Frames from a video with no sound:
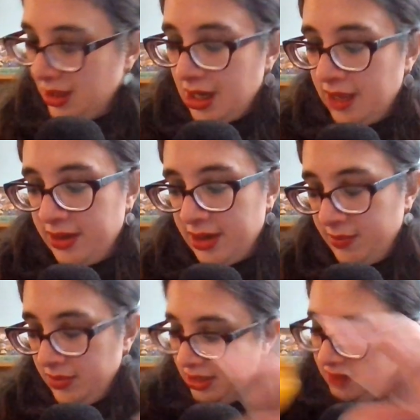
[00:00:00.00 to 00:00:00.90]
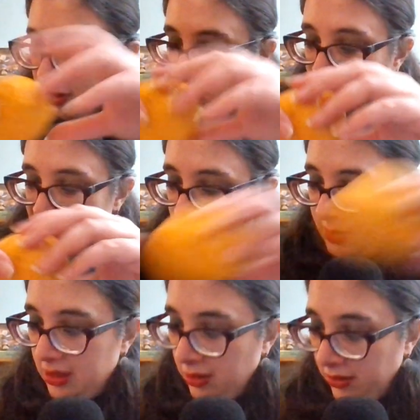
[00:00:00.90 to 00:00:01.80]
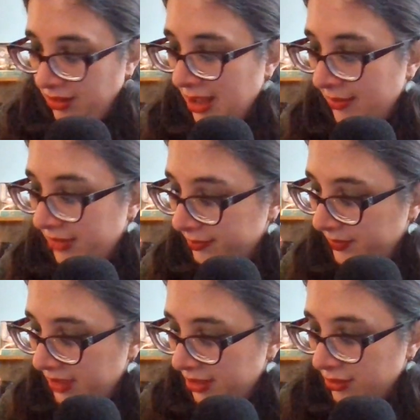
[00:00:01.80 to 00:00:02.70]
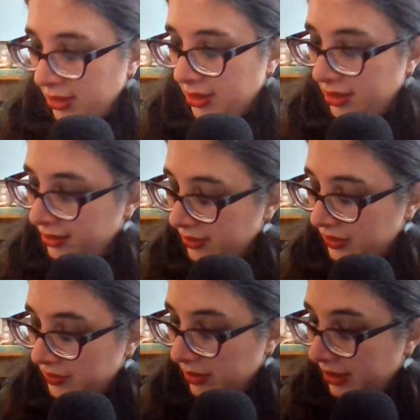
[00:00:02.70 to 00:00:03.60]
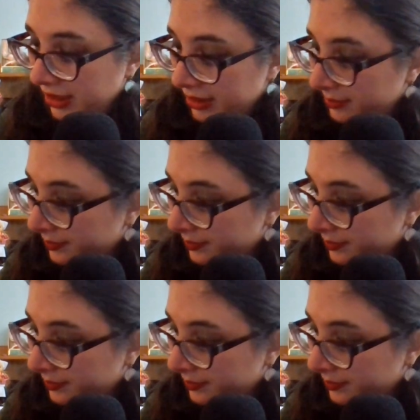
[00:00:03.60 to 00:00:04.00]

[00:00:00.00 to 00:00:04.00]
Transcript: And then I believe you're going to peel the lemon and you're going to throw it in.